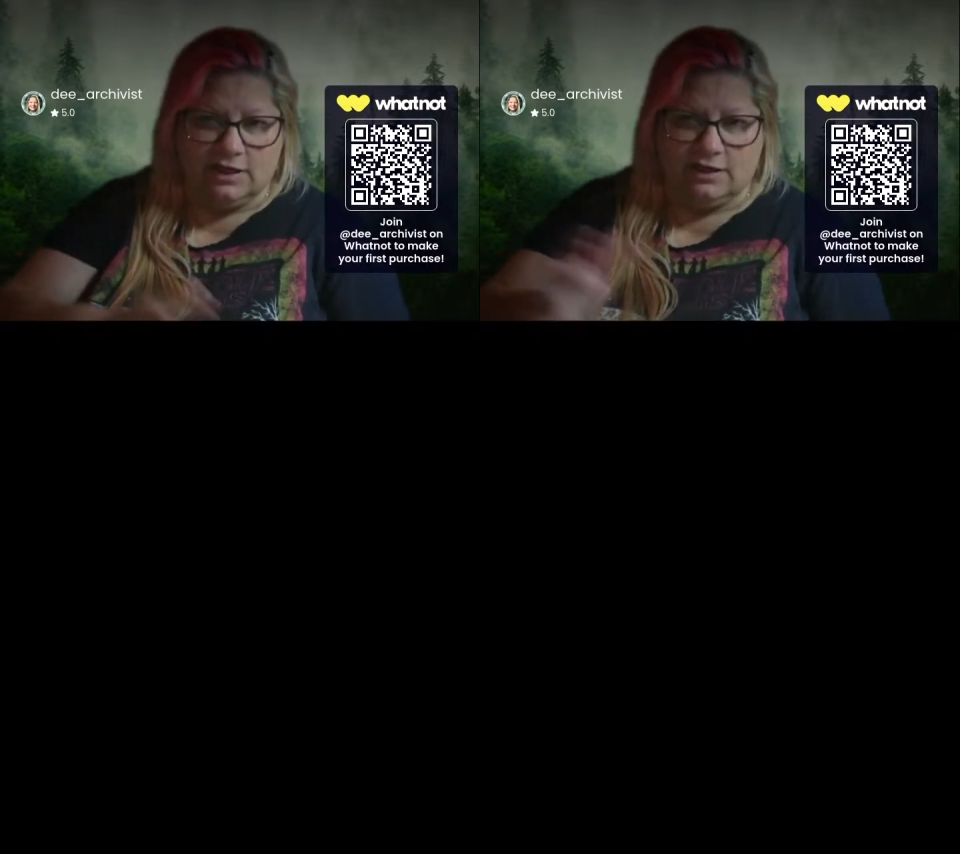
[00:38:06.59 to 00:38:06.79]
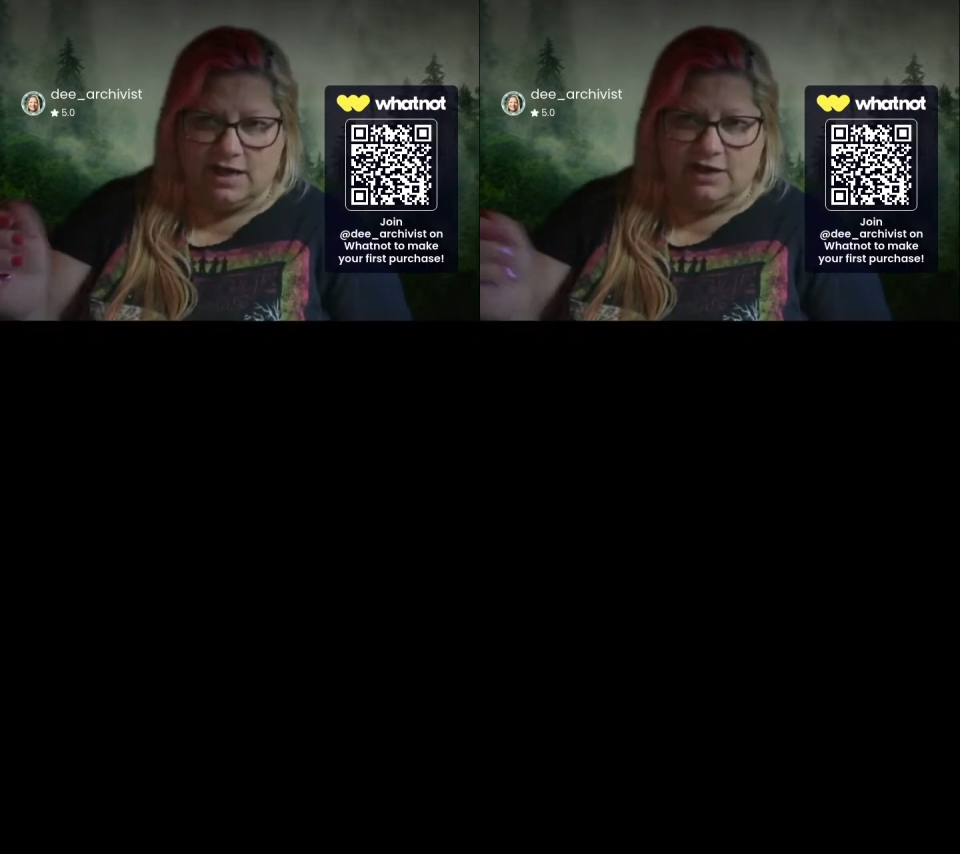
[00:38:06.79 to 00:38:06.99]

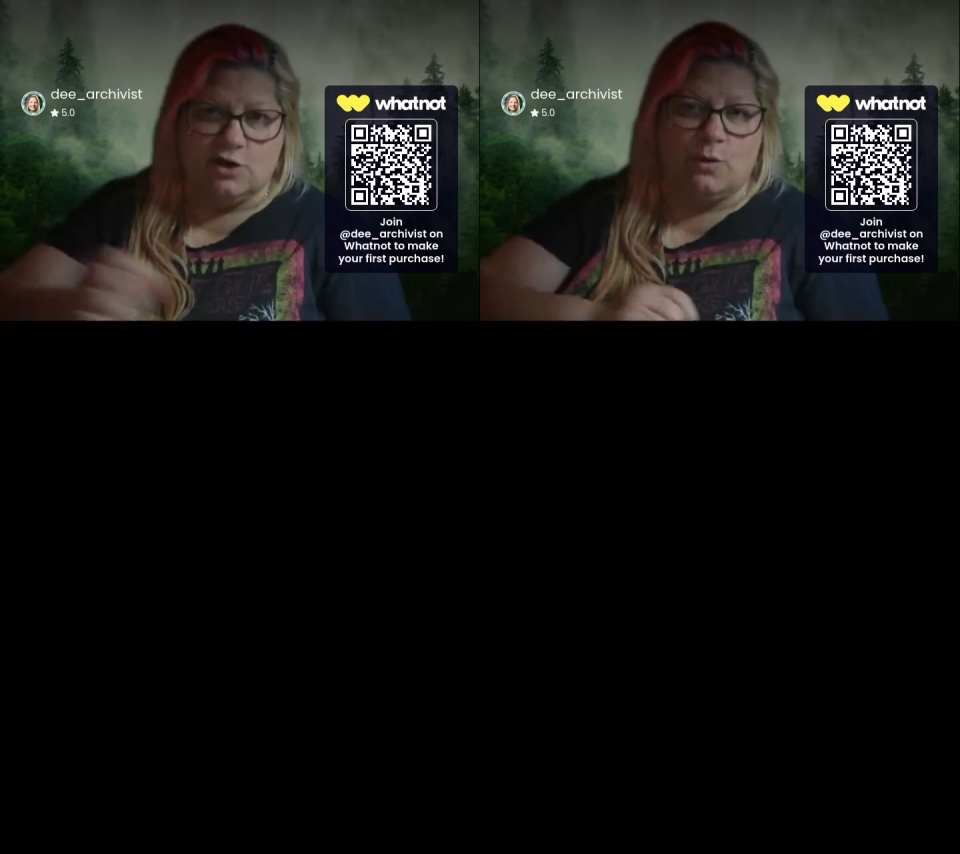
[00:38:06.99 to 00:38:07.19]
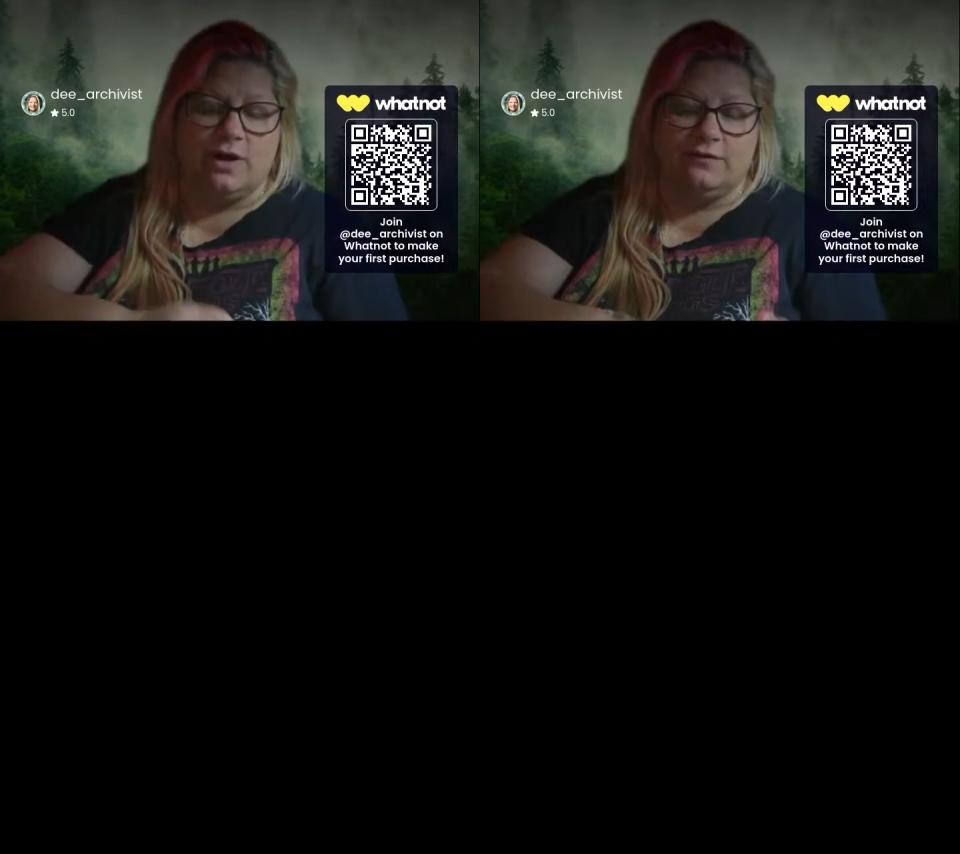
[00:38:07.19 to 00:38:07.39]
And
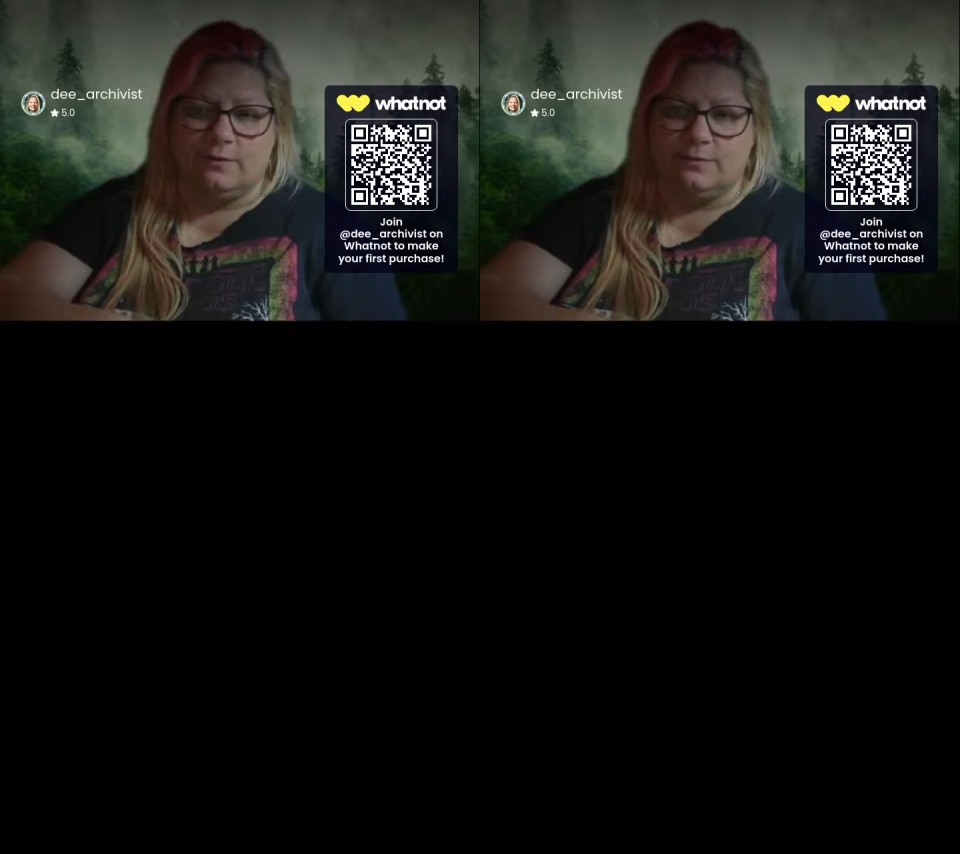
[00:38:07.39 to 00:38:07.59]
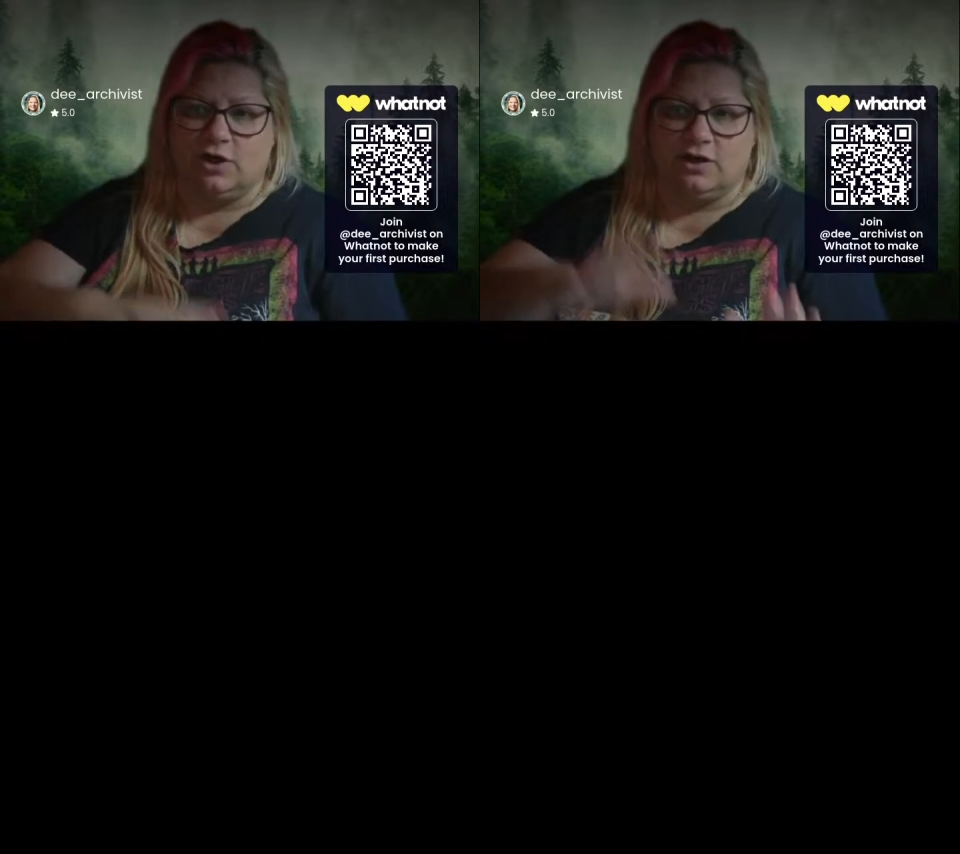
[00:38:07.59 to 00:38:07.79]
going from
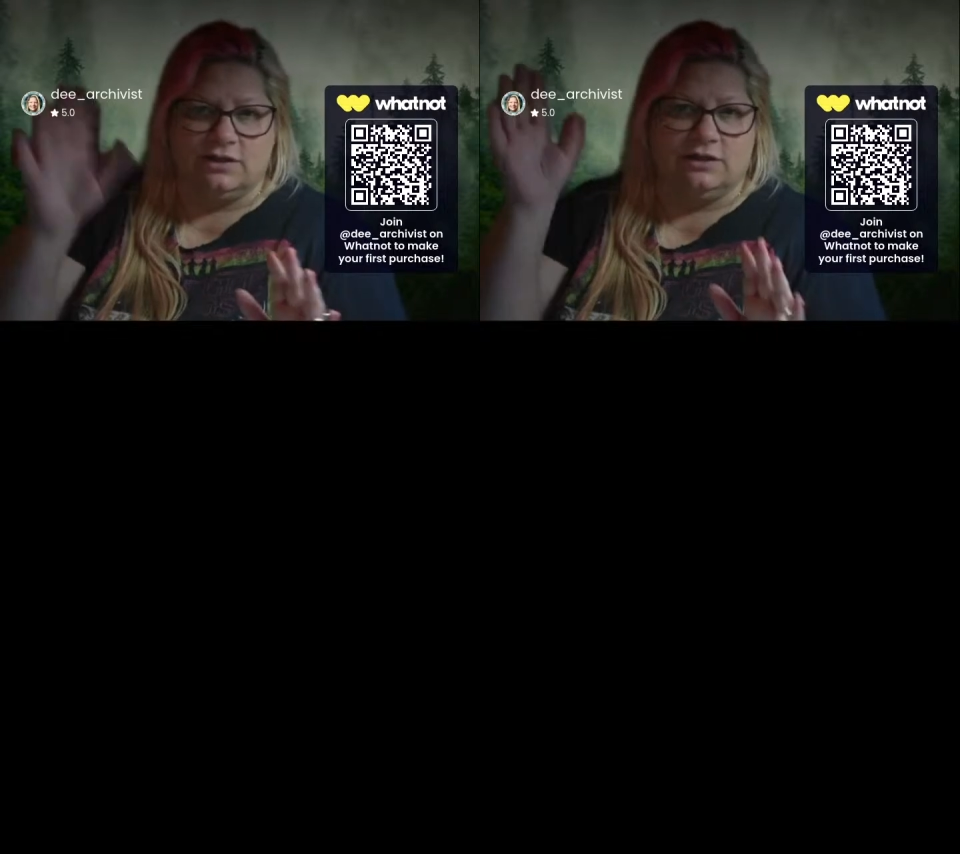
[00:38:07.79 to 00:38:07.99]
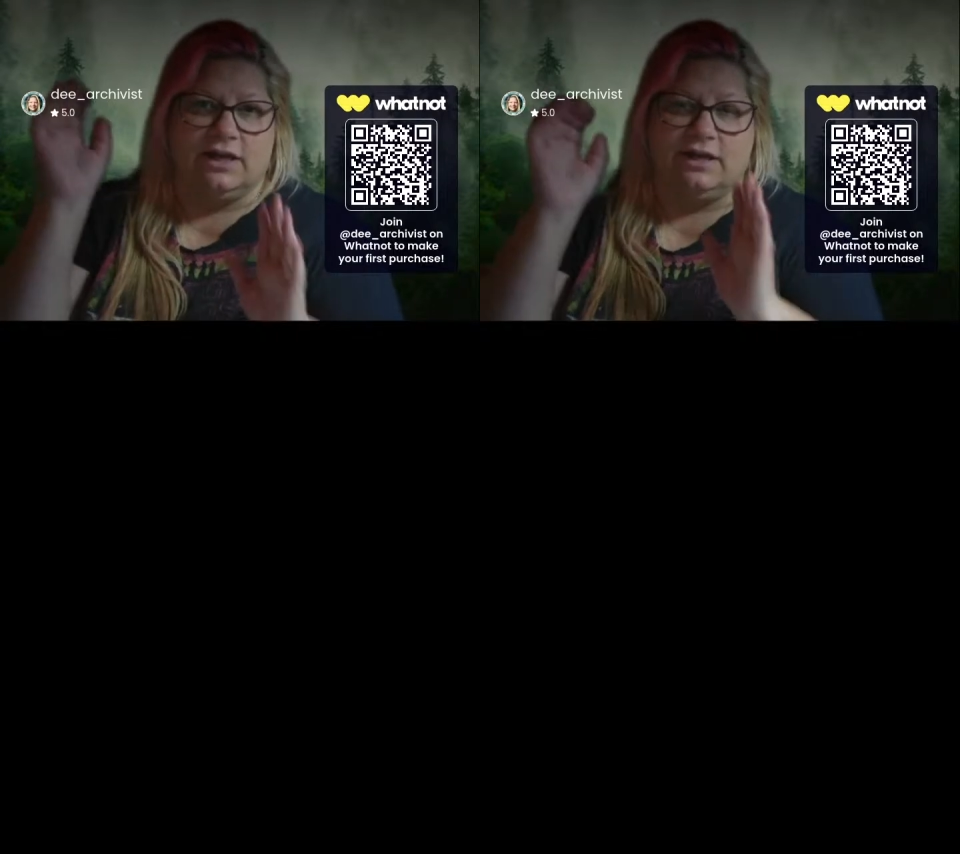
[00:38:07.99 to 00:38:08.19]
dark to
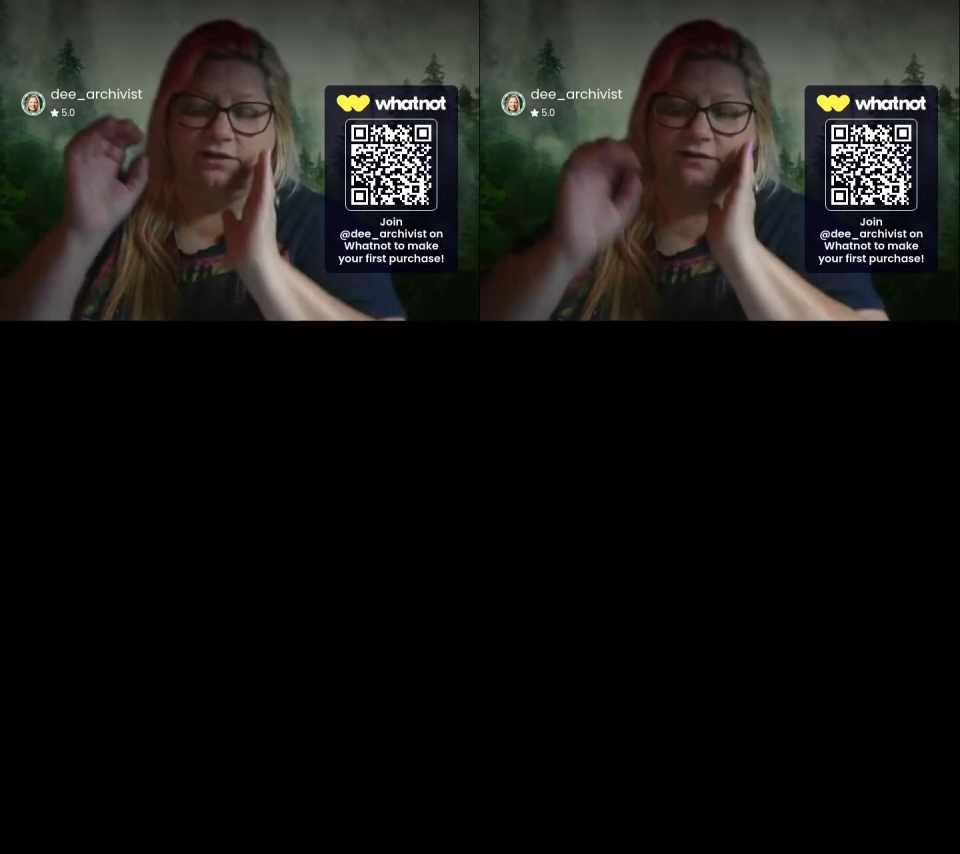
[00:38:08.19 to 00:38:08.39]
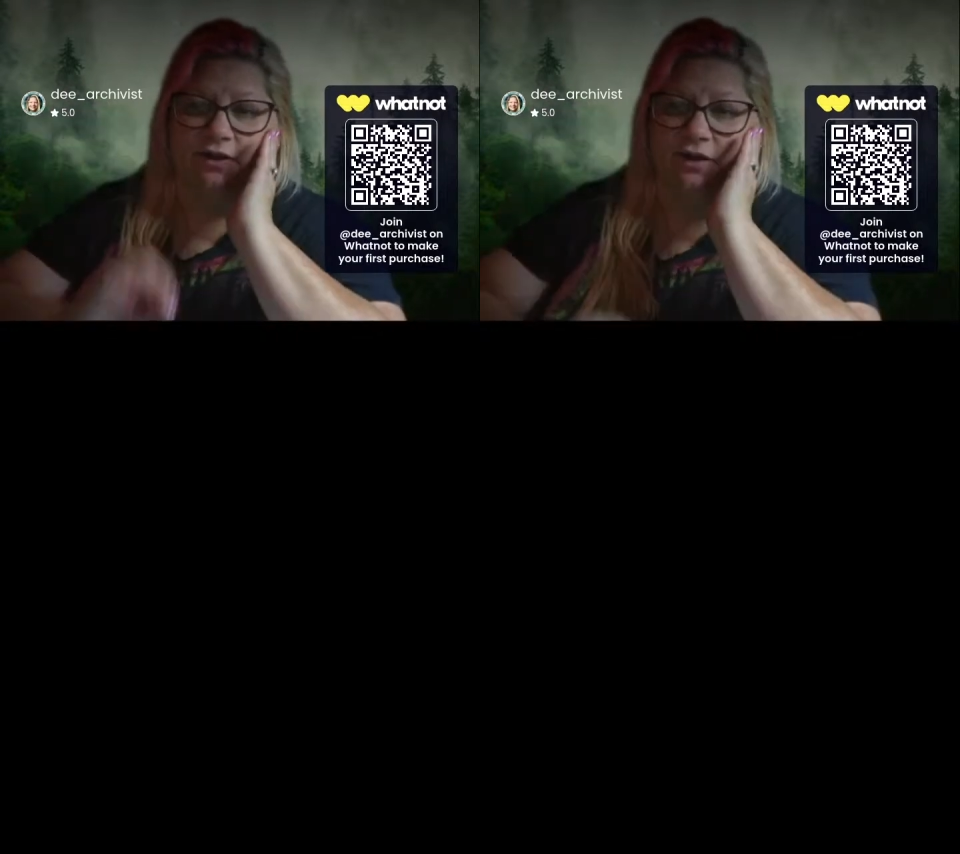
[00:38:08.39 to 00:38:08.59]
light is
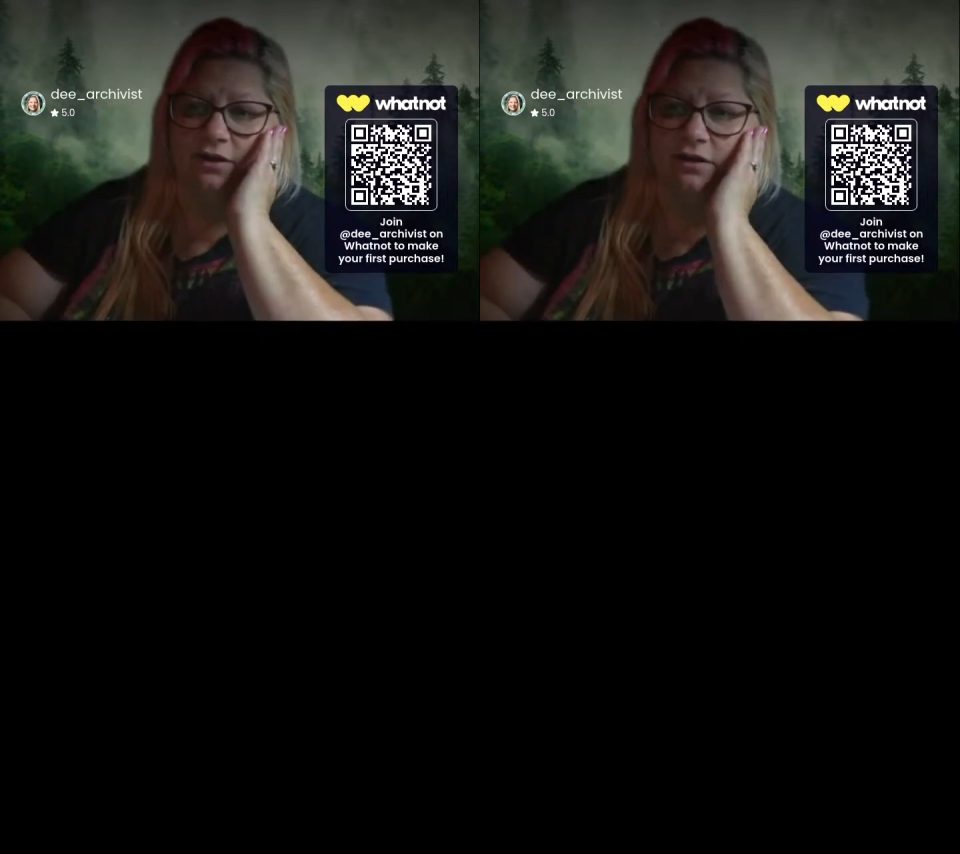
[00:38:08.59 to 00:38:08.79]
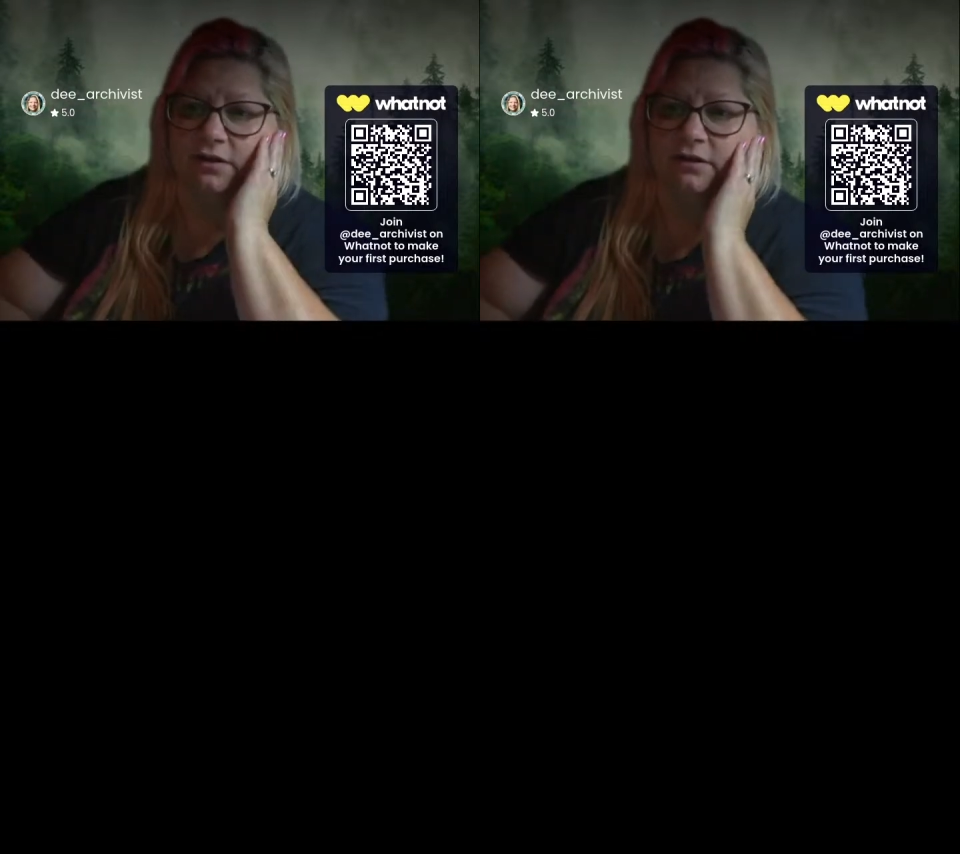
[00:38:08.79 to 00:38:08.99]
very hard